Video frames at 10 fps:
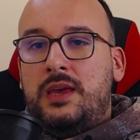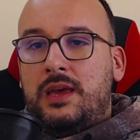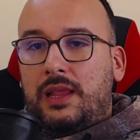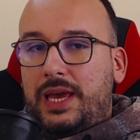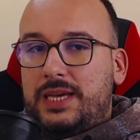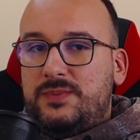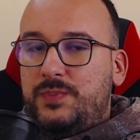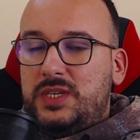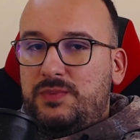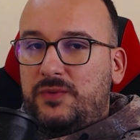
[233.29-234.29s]
Last
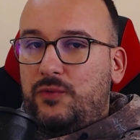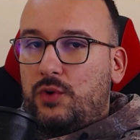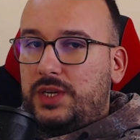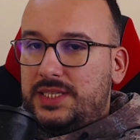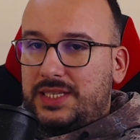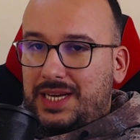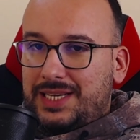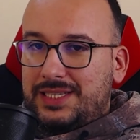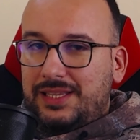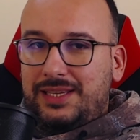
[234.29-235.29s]
piece before his
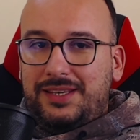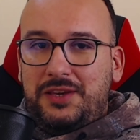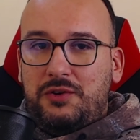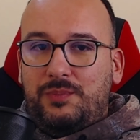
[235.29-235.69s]
castling here,